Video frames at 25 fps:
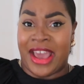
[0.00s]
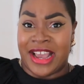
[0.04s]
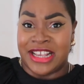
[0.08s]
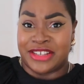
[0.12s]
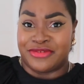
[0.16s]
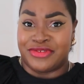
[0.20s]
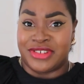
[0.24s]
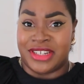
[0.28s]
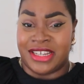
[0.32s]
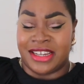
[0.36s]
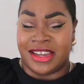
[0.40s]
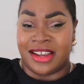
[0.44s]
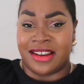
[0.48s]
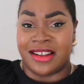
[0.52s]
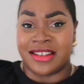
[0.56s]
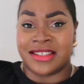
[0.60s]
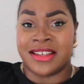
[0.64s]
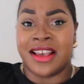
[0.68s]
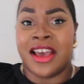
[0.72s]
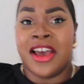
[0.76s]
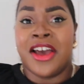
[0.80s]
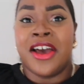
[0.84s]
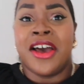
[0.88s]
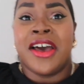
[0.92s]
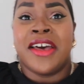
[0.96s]
that is ridiculous.
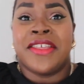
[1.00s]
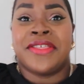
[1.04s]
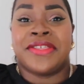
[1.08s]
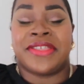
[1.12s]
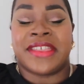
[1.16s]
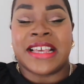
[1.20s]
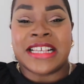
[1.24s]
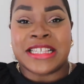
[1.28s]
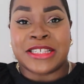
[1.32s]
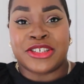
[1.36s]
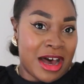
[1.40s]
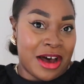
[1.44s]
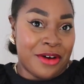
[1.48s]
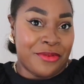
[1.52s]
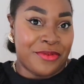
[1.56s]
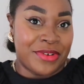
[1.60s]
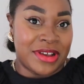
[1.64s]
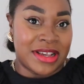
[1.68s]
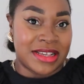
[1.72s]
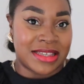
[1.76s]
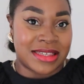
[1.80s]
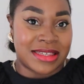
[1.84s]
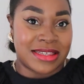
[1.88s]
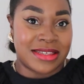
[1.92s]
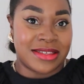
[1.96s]
This puff
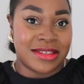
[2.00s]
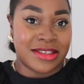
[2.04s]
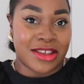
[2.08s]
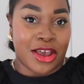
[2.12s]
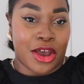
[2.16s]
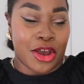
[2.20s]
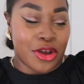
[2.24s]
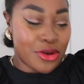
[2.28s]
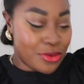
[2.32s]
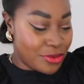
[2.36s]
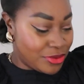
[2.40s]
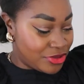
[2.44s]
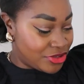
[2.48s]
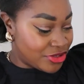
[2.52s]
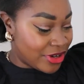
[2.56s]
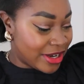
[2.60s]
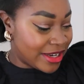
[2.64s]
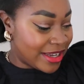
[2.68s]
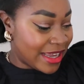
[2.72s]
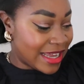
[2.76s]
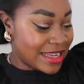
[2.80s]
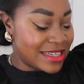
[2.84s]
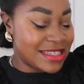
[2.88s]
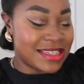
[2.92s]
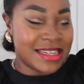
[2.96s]
is so
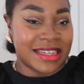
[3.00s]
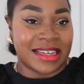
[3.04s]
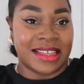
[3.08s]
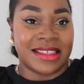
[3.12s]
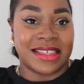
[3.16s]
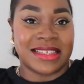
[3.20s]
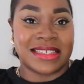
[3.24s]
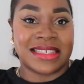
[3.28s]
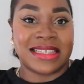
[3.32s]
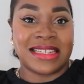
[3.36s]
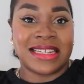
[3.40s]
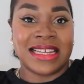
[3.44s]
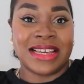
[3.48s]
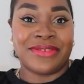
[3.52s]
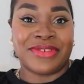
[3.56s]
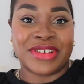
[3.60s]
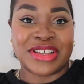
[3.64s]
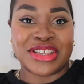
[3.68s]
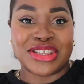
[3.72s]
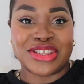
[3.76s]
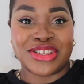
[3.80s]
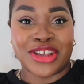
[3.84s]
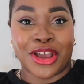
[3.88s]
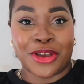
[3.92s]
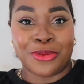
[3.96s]
gigantic and the sleeve
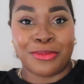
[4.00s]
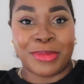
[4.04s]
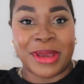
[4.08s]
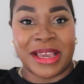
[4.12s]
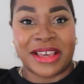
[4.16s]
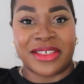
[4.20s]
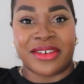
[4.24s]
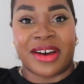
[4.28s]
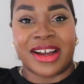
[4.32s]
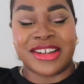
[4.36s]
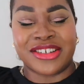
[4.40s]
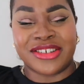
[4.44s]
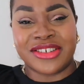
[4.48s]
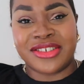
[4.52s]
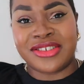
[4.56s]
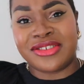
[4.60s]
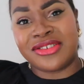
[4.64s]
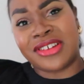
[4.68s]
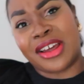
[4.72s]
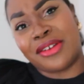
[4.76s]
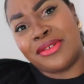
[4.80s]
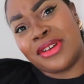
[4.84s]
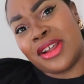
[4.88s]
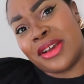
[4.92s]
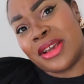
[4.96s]
is so big that I just
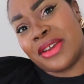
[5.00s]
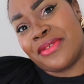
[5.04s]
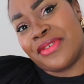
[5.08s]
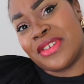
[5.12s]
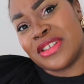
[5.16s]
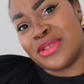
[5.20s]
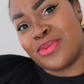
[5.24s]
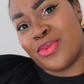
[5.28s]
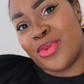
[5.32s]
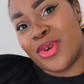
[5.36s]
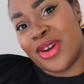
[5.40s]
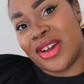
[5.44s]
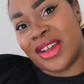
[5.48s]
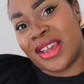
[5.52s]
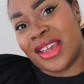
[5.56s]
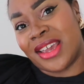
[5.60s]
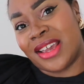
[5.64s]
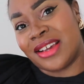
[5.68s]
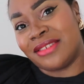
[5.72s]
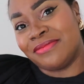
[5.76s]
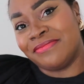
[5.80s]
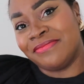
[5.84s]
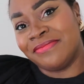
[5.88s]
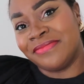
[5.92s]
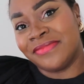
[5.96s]
don't know if it's
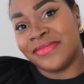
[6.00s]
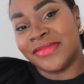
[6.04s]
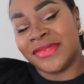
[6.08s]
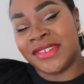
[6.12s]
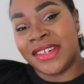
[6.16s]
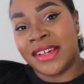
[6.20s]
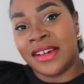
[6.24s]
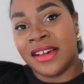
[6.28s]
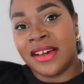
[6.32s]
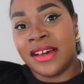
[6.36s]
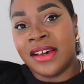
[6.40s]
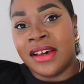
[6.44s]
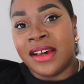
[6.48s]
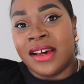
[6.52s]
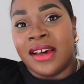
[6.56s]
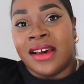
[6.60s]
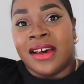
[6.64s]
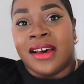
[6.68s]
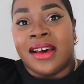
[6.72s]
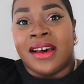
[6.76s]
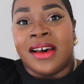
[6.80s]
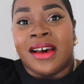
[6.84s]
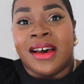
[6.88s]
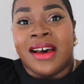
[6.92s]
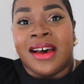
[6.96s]
working.
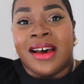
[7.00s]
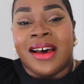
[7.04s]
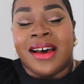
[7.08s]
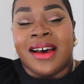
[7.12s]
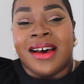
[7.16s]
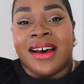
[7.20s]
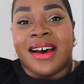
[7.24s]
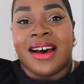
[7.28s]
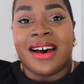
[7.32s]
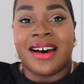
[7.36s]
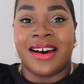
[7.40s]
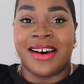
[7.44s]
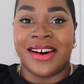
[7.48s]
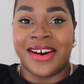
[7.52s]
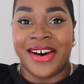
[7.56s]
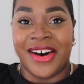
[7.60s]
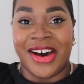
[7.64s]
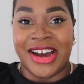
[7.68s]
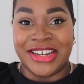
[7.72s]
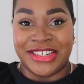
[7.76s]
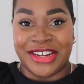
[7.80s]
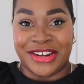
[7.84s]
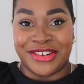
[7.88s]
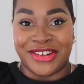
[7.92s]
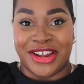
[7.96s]

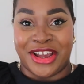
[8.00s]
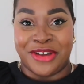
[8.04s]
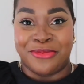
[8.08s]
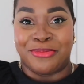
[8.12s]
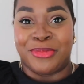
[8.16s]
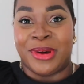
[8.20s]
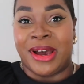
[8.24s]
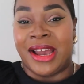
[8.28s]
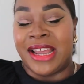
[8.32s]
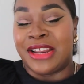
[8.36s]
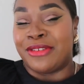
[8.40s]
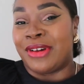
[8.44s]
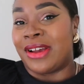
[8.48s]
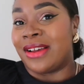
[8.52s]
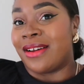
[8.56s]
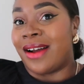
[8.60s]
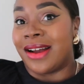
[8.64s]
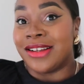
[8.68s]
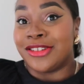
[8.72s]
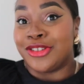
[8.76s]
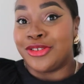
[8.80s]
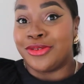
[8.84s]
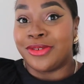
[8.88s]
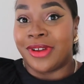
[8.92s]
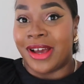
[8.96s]
I don't know, but anyway,
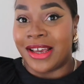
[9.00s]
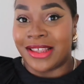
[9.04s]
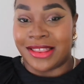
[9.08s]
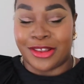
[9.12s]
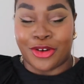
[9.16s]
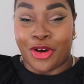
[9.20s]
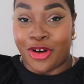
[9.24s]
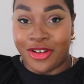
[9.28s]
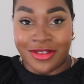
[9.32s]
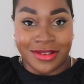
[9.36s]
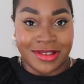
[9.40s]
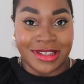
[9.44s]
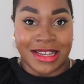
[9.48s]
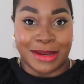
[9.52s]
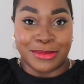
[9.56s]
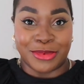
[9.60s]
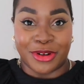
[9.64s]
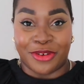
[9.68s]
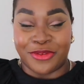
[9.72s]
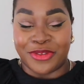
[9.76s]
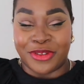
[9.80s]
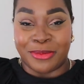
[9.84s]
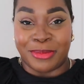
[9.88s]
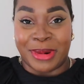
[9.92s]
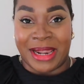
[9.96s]
I do like the
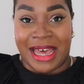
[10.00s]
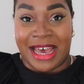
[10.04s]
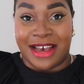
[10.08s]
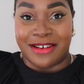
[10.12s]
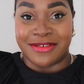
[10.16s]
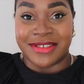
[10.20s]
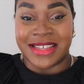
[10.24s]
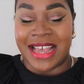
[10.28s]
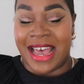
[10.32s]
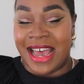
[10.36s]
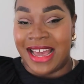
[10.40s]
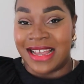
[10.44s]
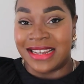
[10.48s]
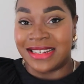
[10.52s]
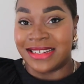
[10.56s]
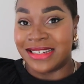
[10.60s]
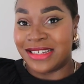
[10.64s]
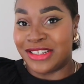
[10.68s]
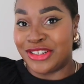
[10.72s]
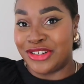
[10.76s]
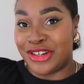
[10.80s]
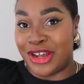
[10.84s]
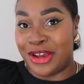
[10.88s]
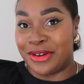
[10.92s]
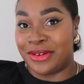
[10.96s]
concept of the blouse.
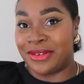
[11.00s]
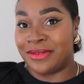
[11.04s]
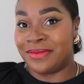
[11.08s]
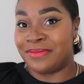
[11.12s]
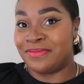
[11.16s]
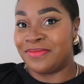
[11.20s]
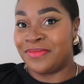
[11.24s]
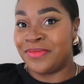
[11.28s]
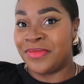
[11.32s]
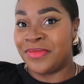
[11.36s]
And you know,